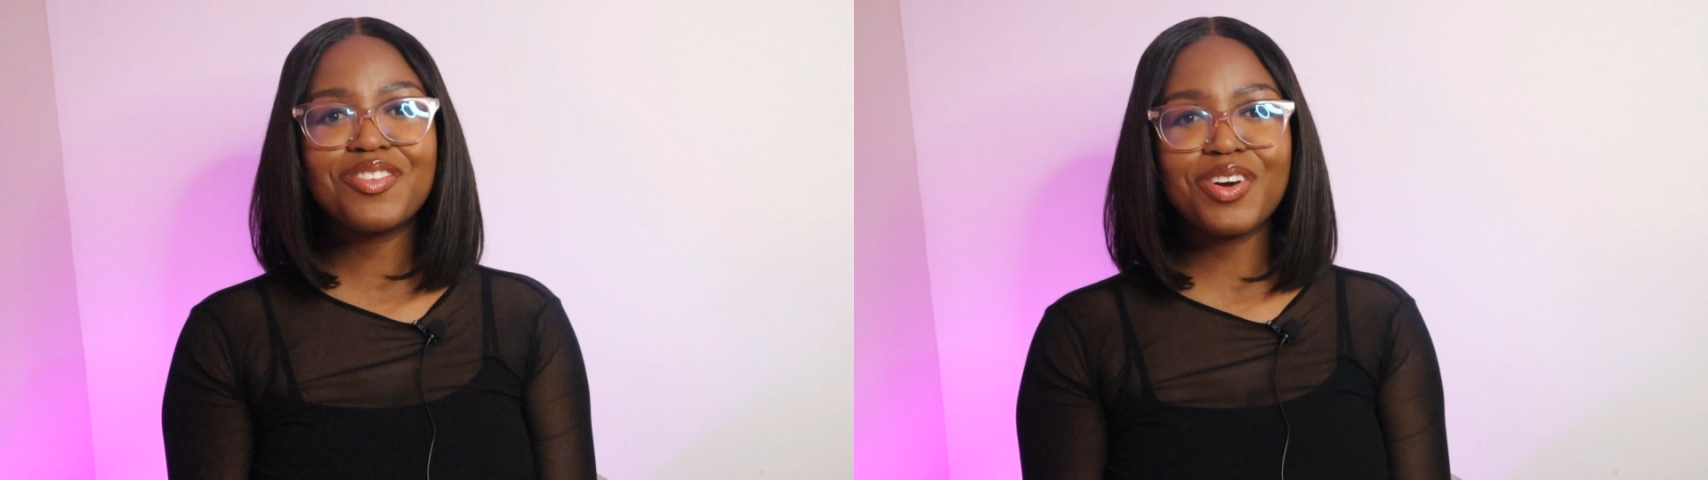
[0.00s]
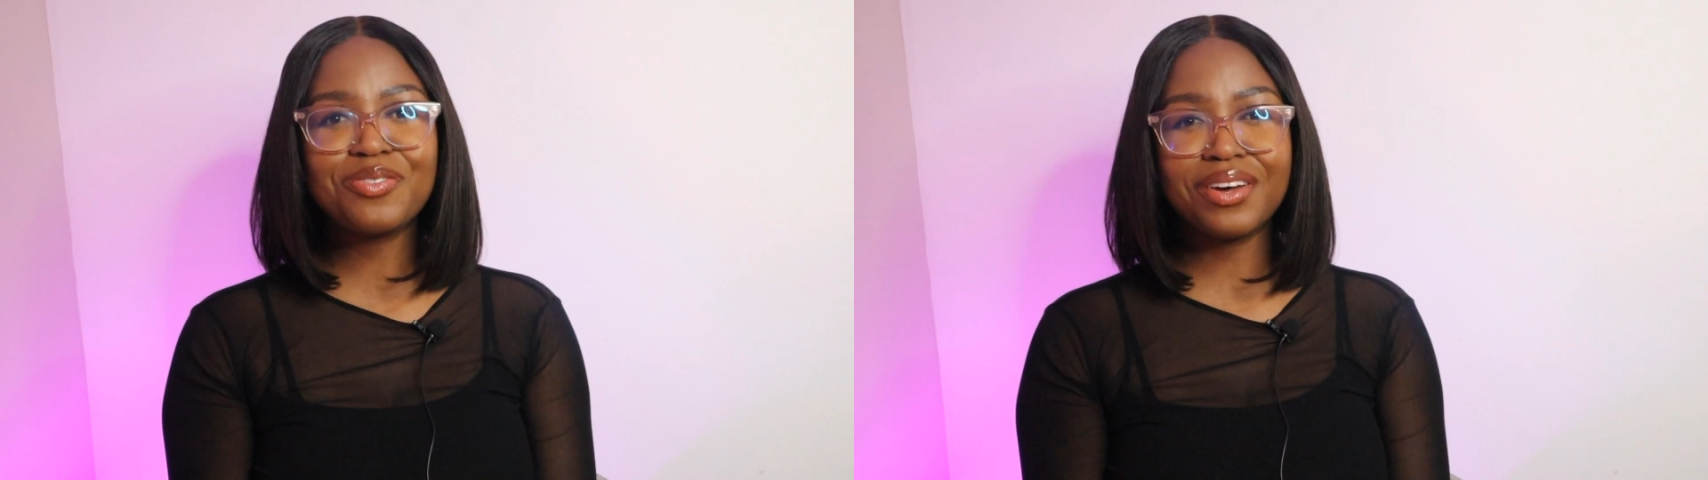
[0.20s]

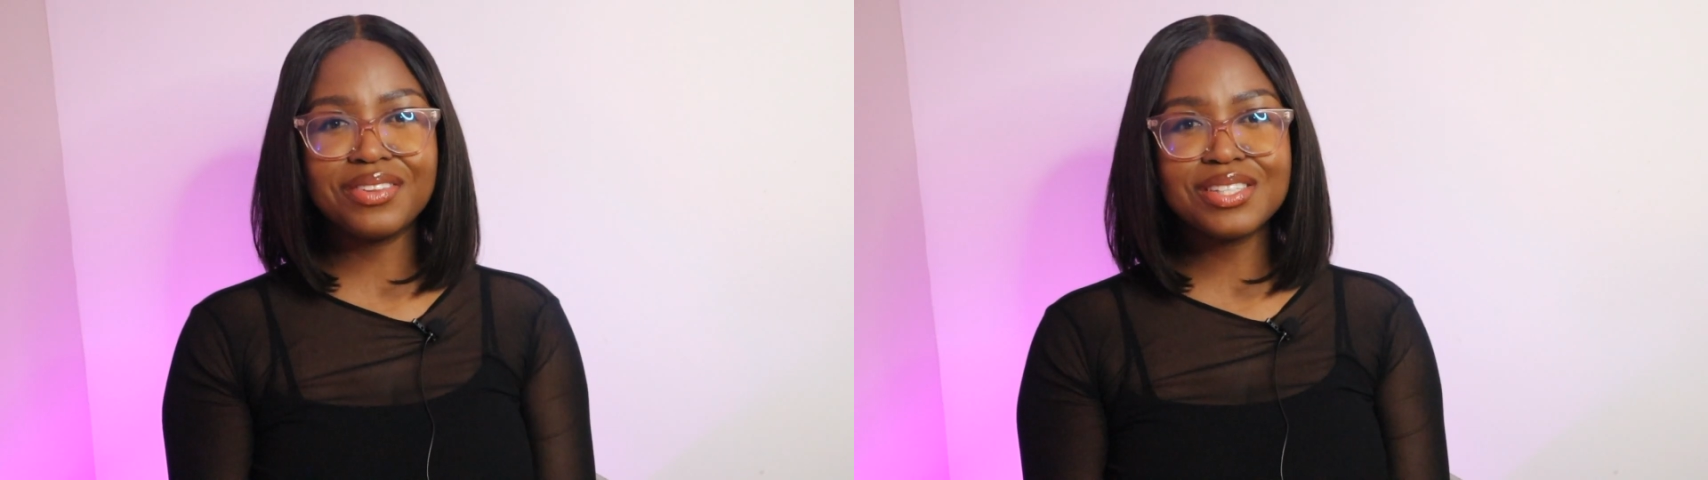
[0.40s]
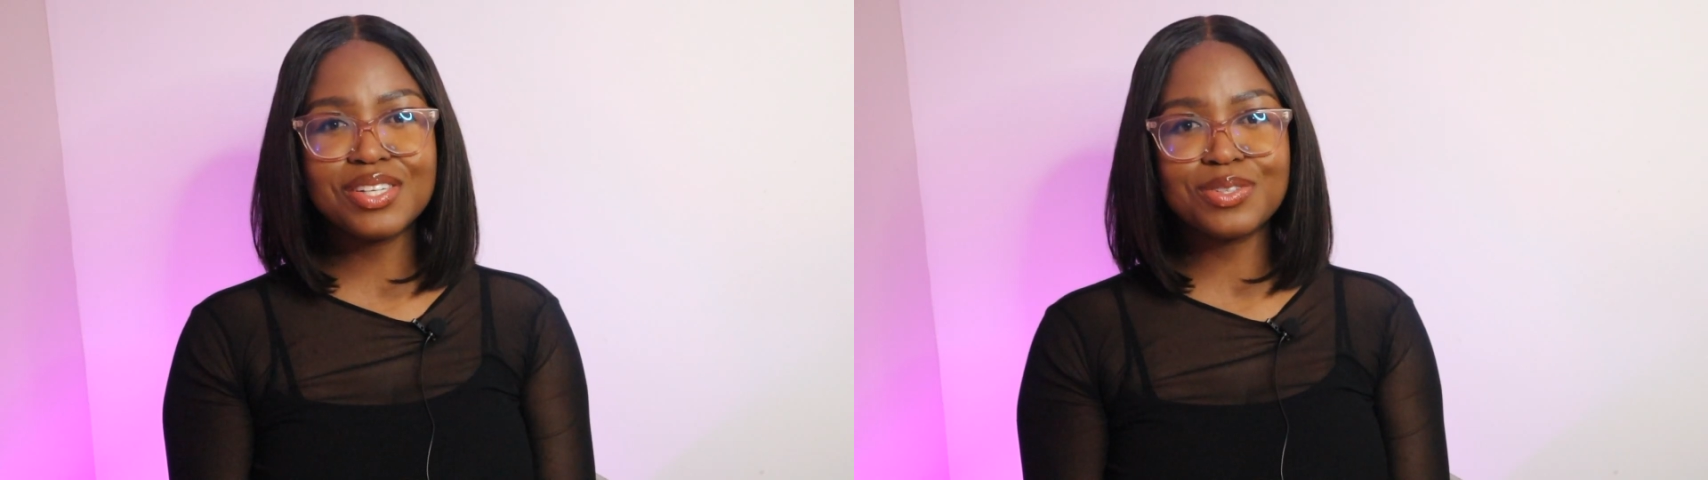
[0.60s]
if you have
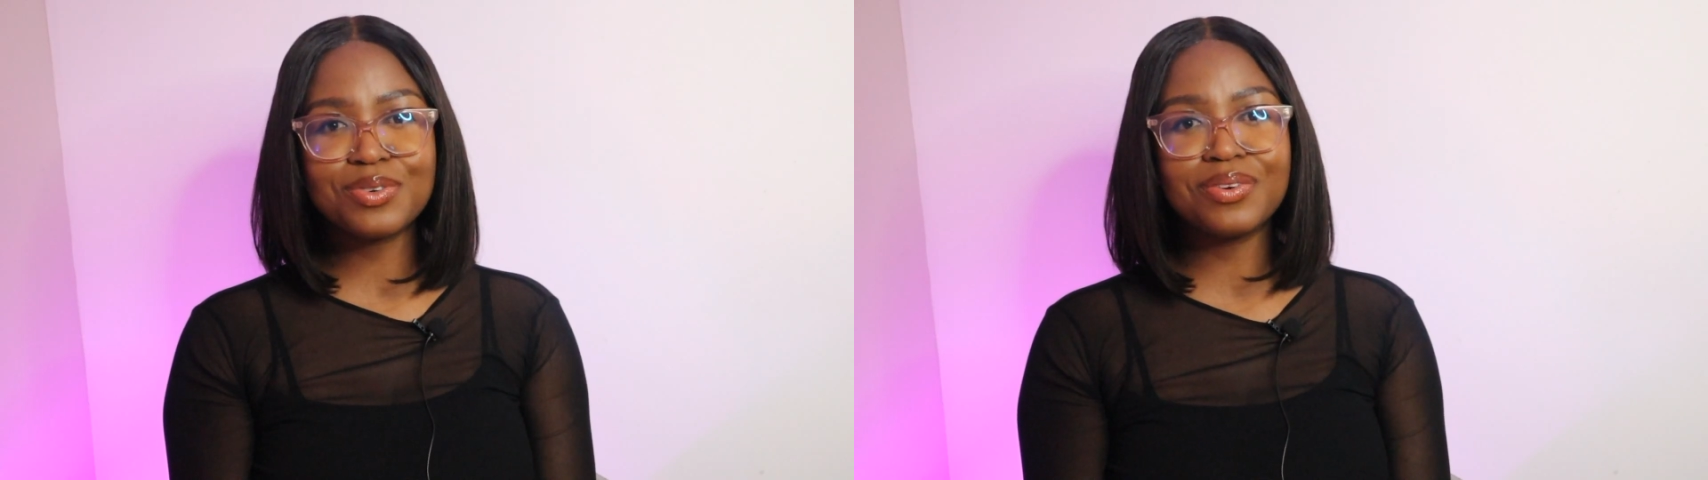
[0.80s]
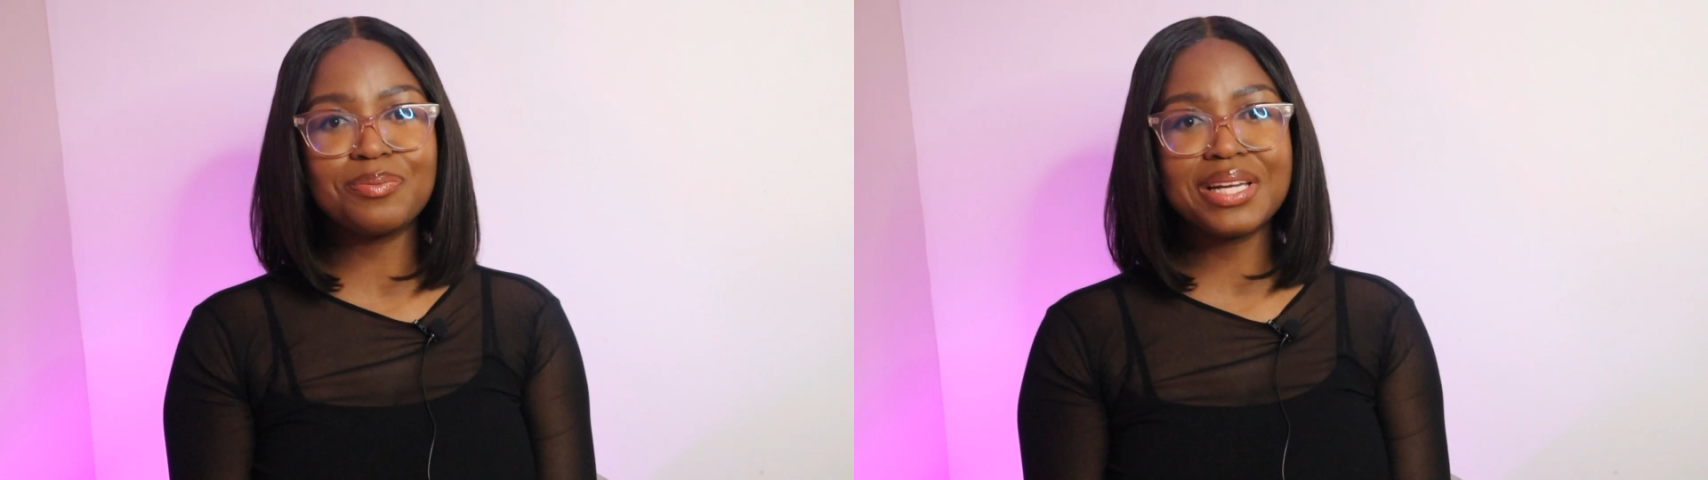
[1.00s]
found this
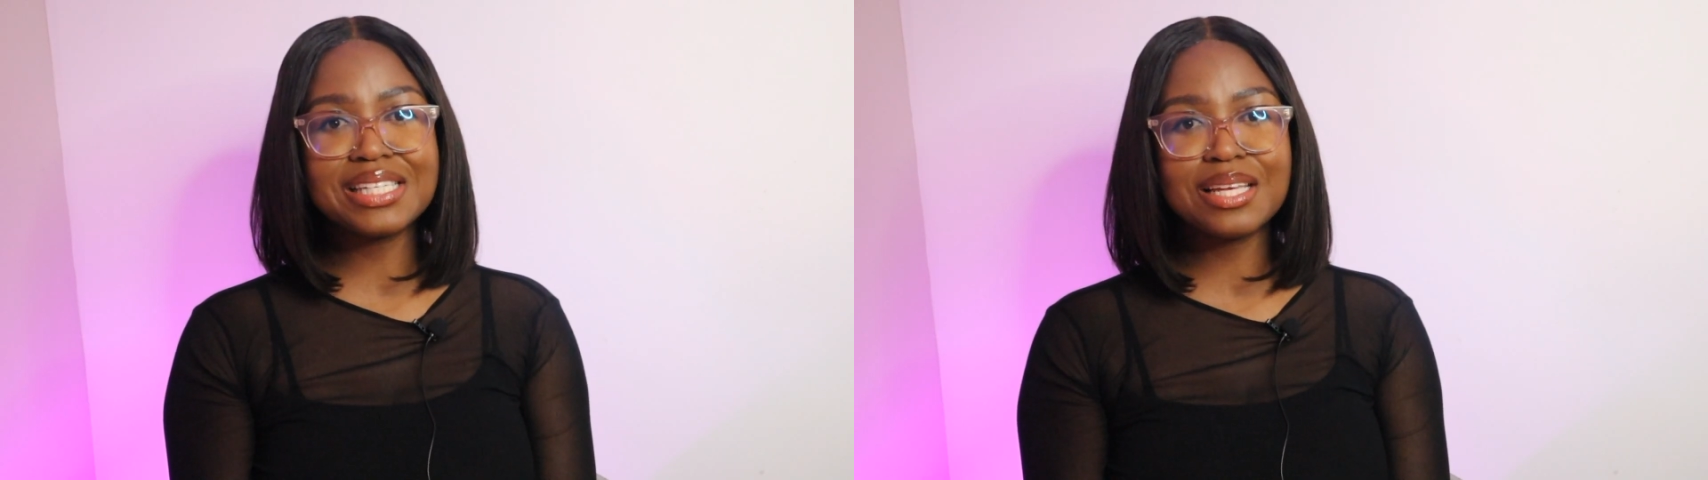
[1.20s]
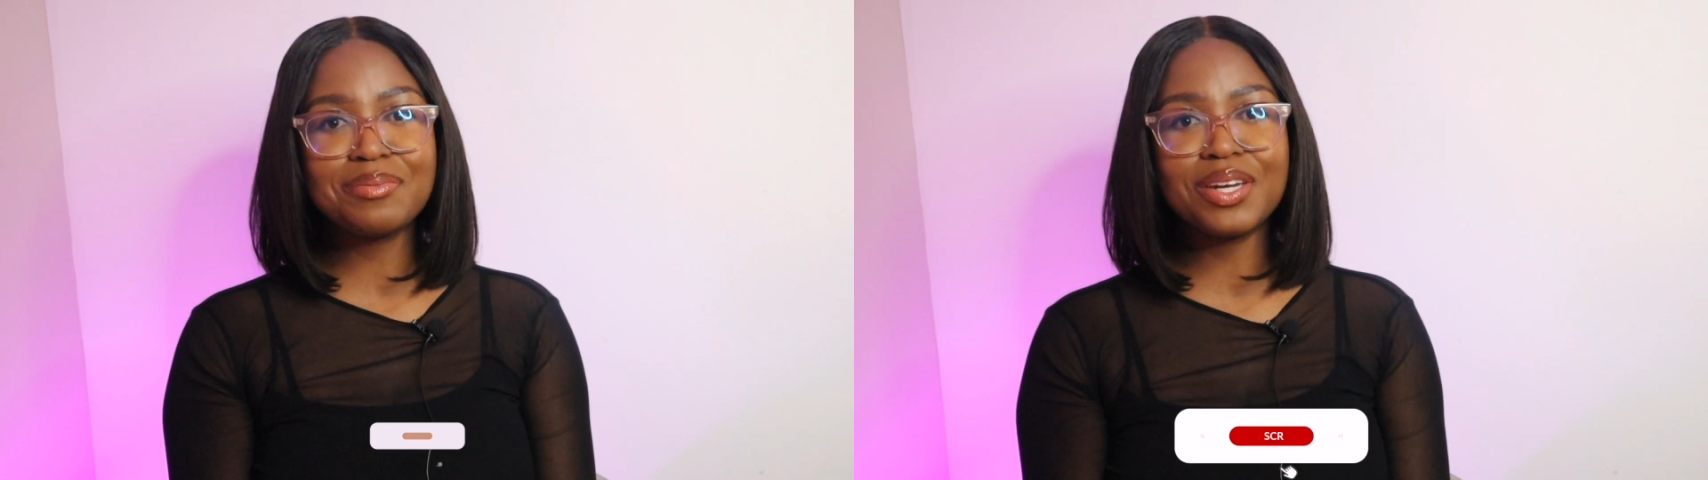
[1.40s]
useful
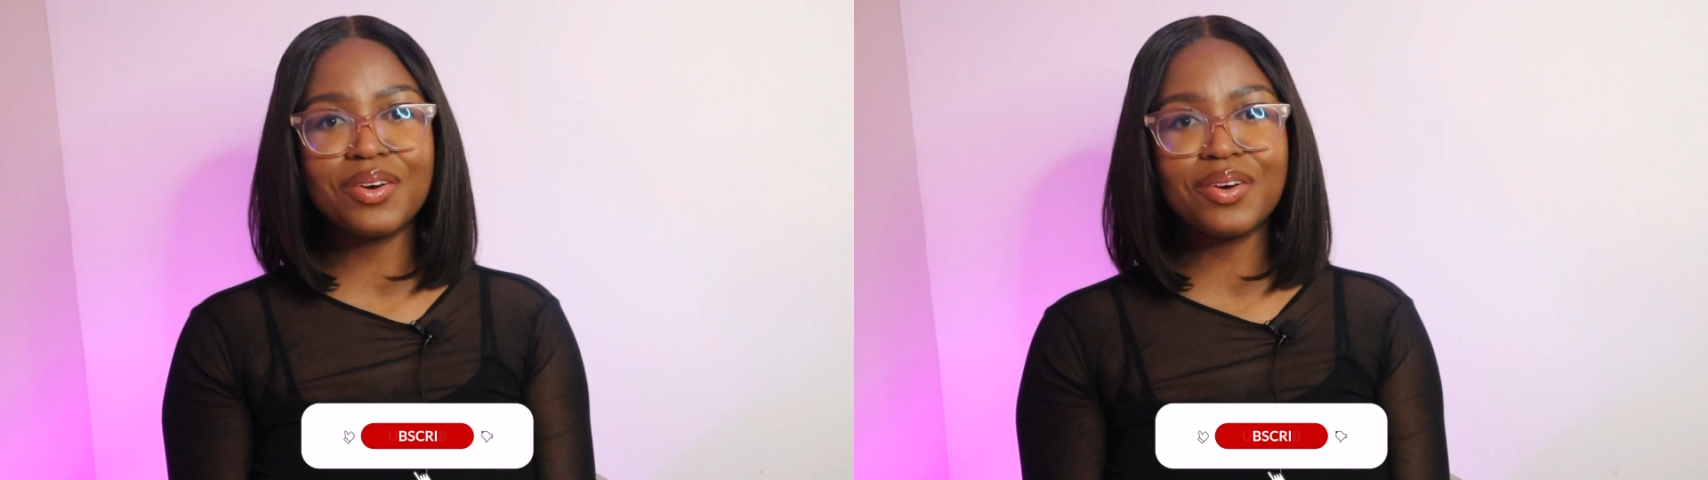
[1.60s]
please let me